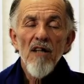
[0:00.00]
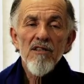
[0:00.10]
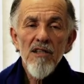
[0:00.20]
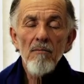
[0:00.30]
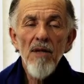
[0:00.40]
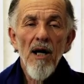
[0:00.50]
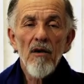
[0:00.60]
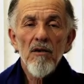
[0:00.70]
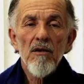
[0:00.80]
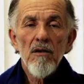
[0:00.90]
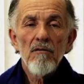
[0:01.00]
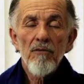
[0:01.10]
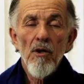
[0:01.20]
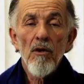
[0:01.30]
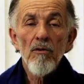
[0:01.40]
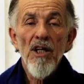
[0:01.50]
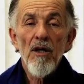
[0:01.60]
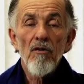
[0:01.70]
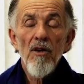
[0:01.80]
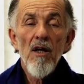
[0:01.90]
somehow, for our own
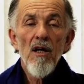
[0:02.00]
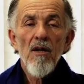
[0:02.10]
health,